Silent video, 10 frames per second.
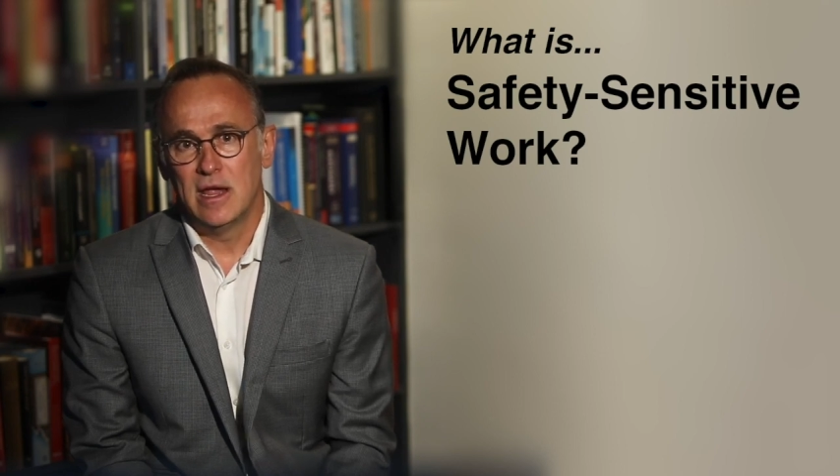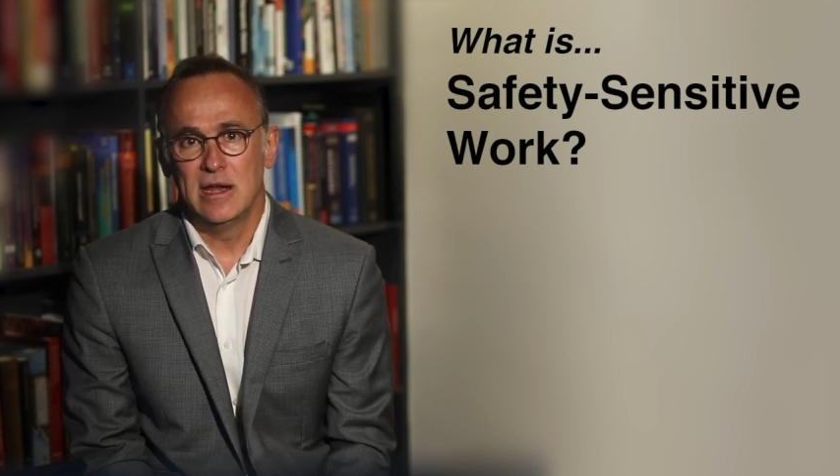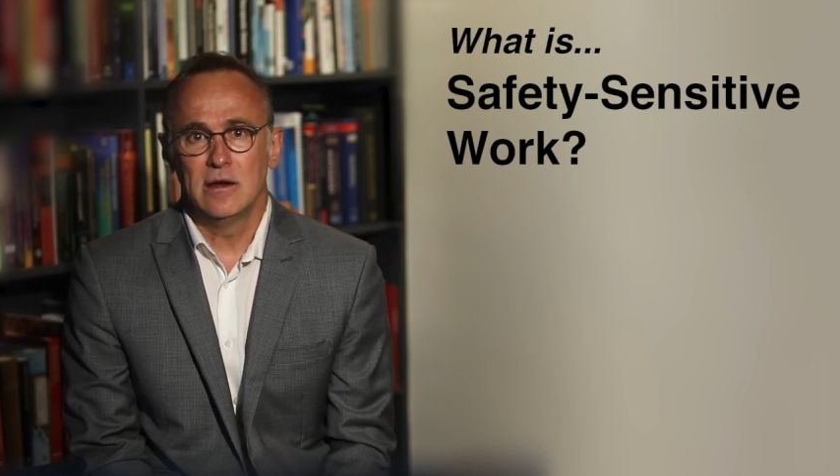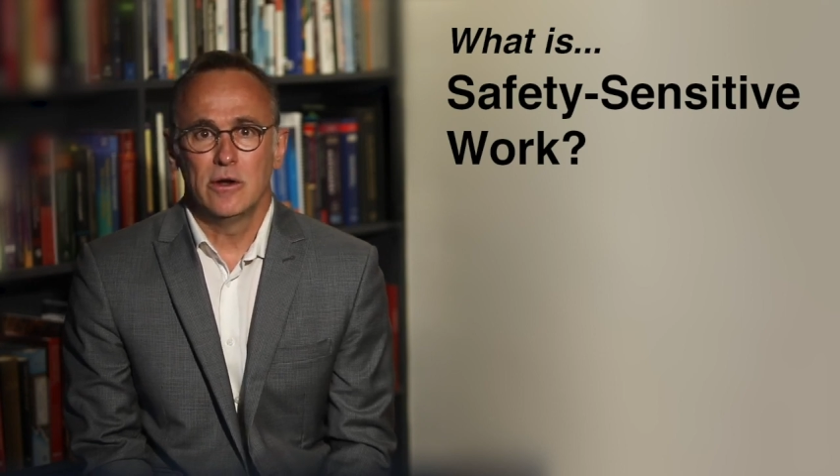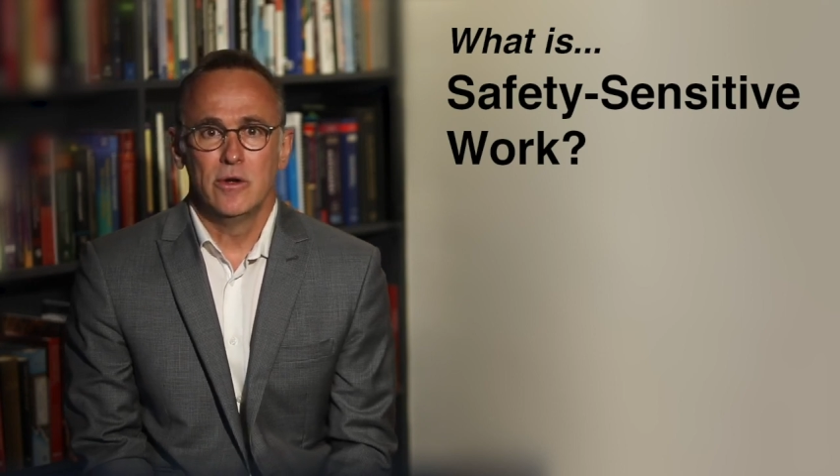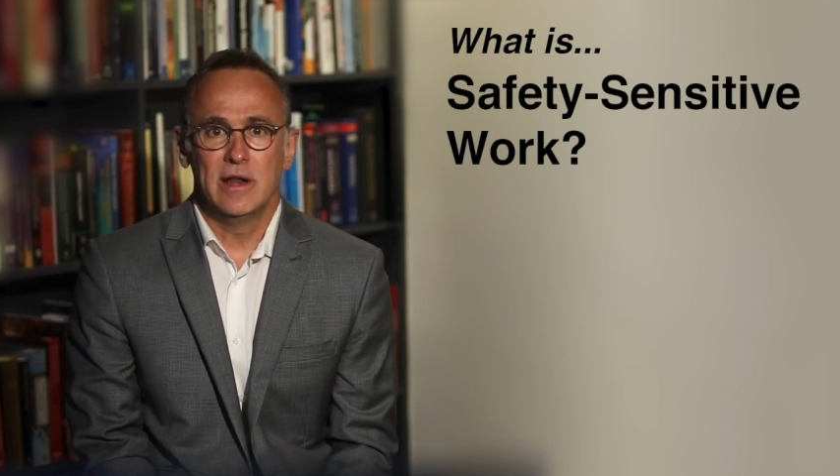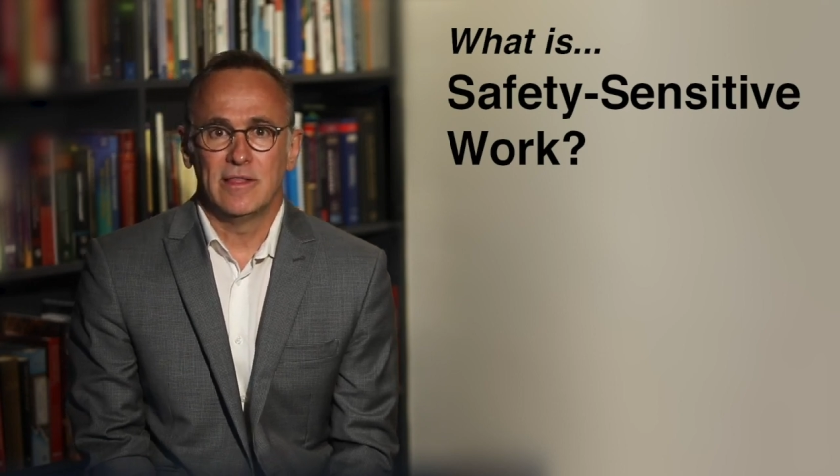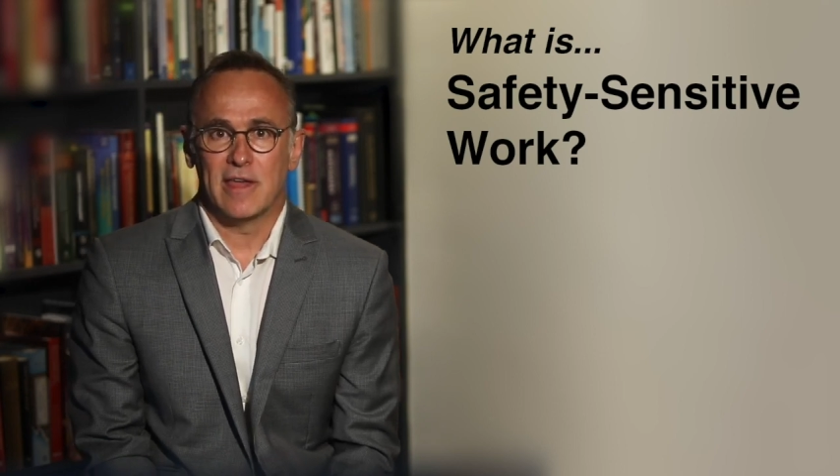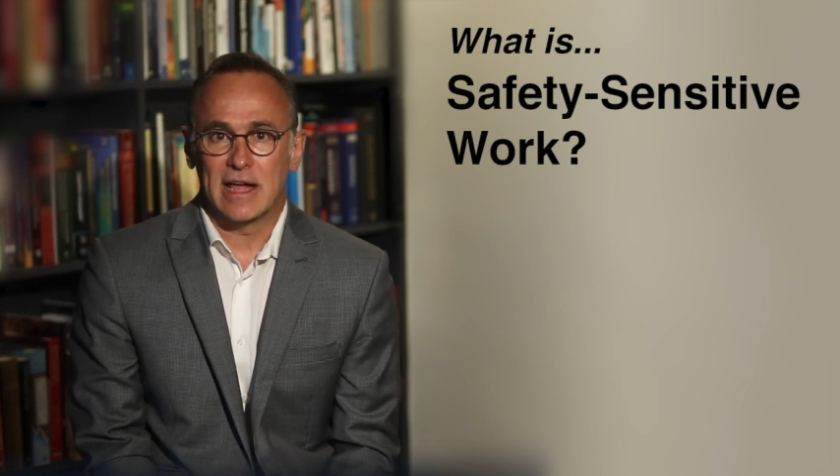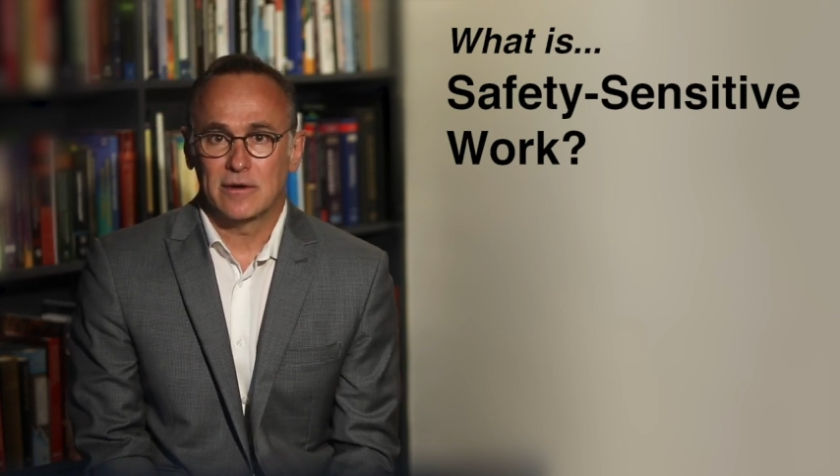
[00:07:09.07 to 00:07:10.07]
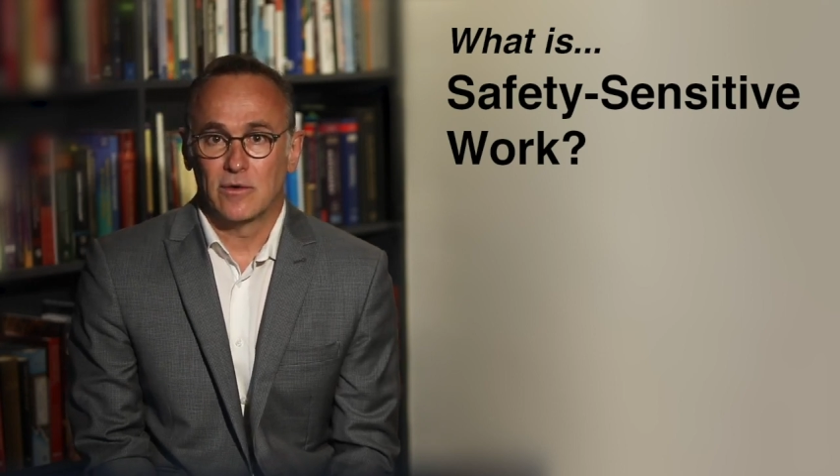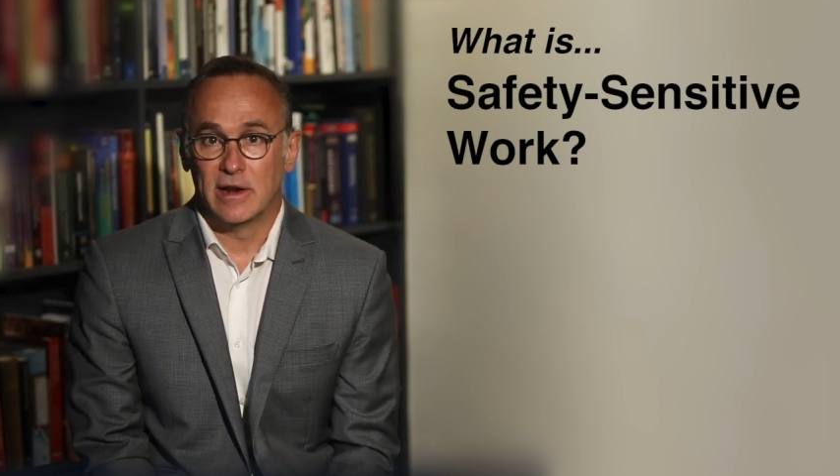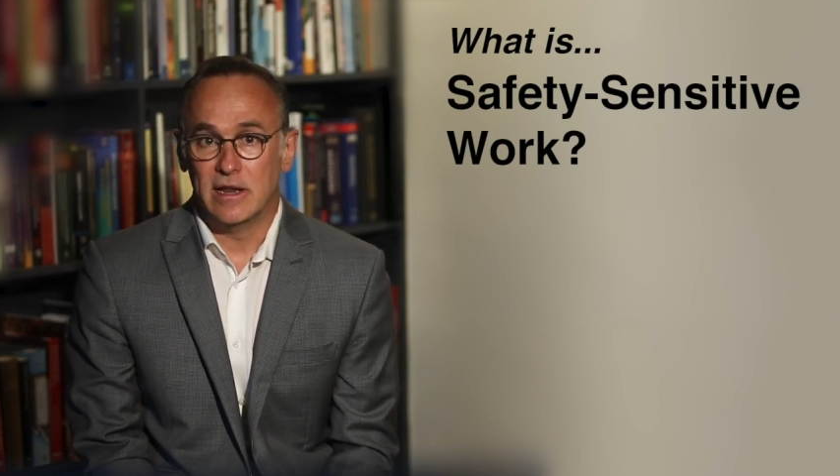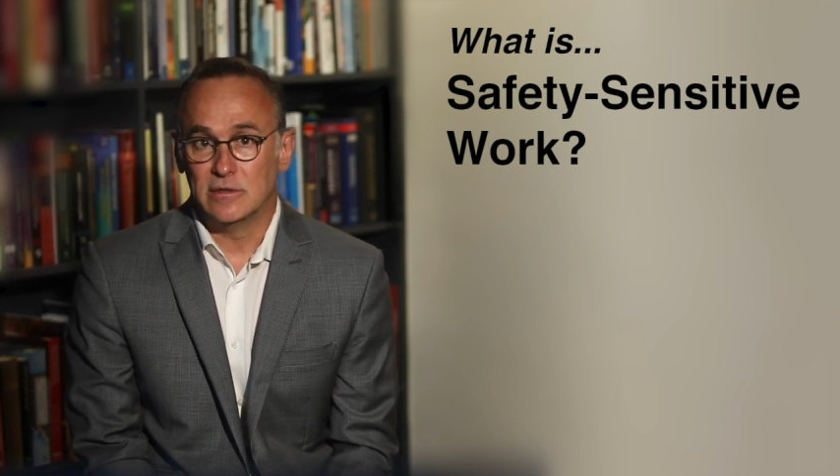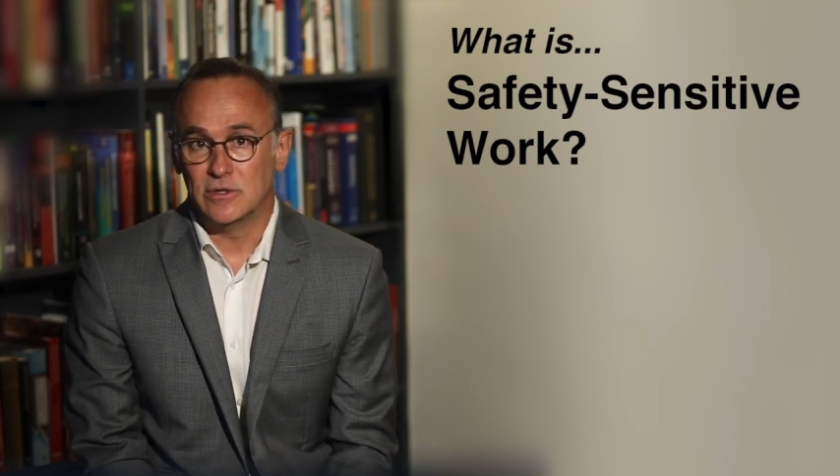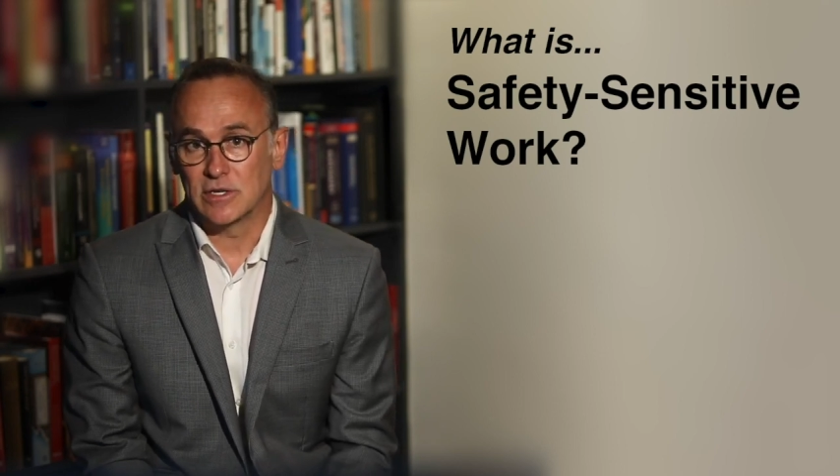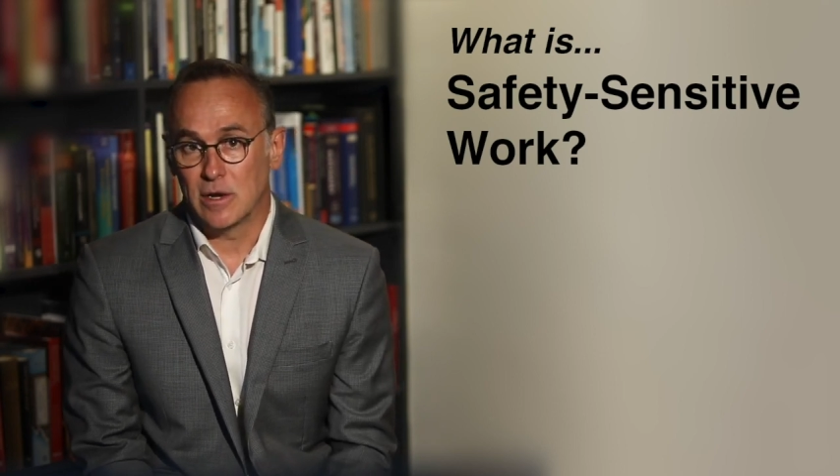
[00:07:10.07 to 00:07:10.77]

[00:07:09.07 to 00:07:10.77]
including that related to